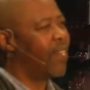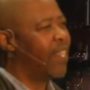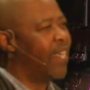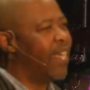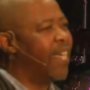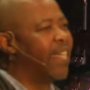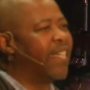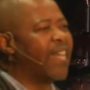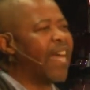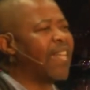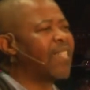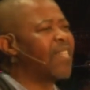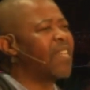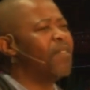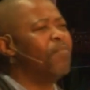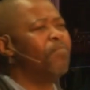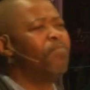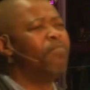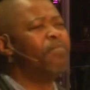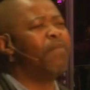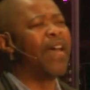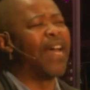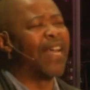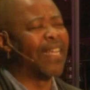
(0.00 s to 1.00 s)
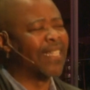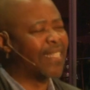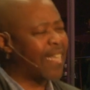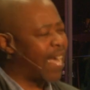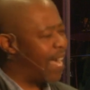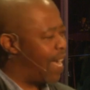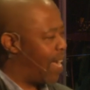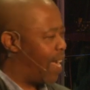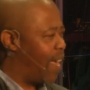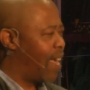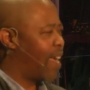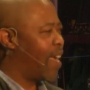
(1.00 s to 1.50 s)
It doesn't
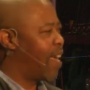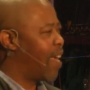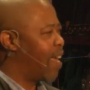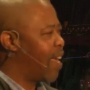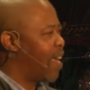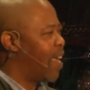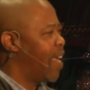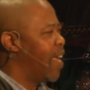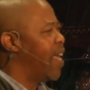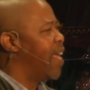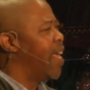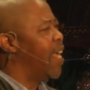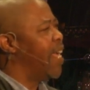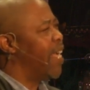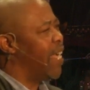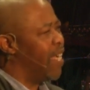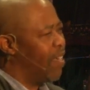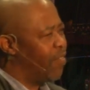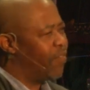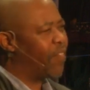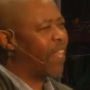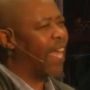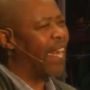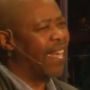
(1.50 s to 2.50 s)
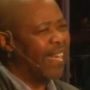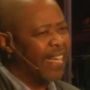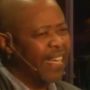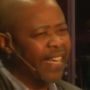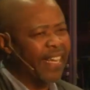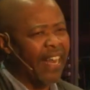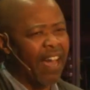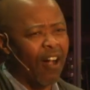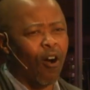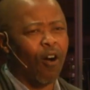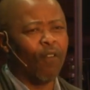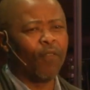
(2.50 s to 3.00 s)
matter if the
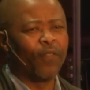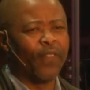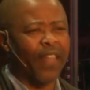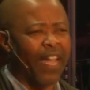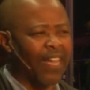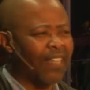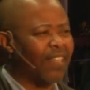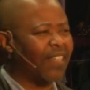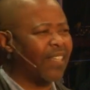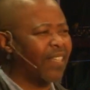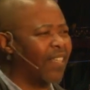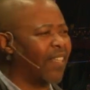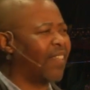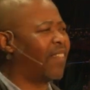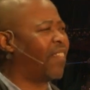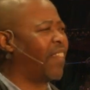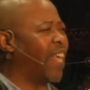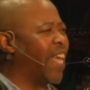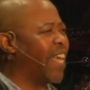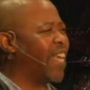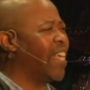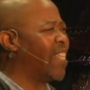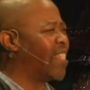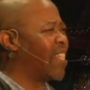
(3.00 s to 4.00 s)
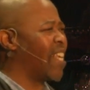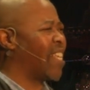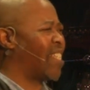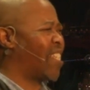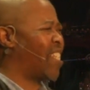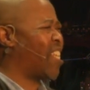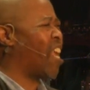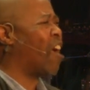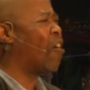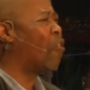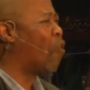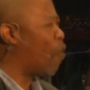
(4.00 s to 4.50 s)
leader of that thing is a
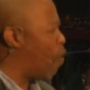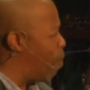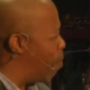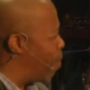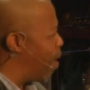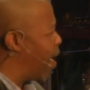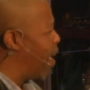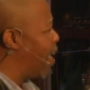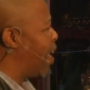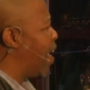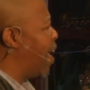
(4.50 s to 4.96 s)
sangoma.